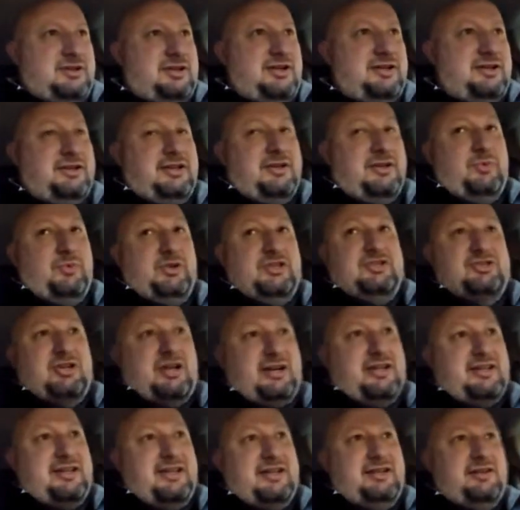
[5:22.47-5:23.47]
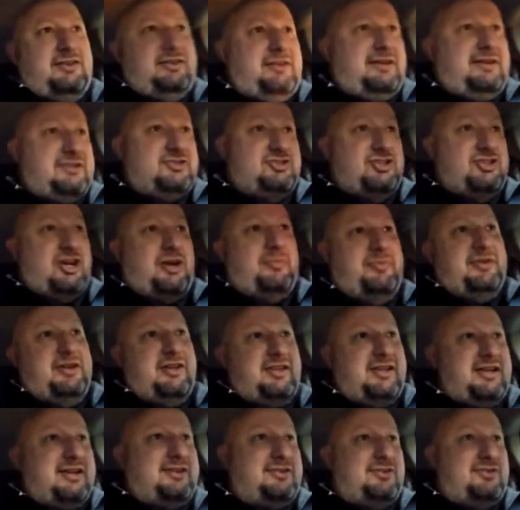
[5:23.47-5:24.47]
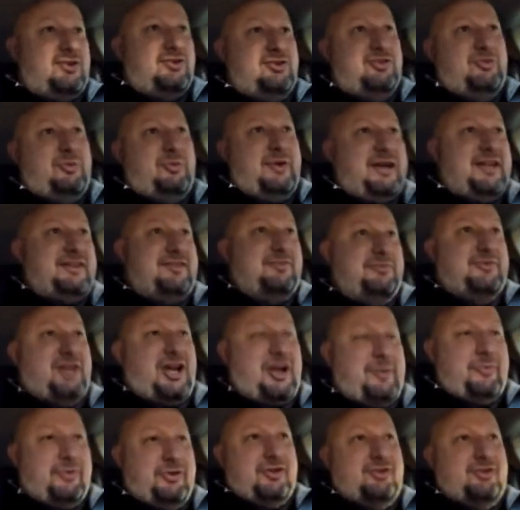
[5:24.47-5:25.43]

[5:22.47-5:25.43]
And then we try to get Nick Chubb into the end zone so we have some time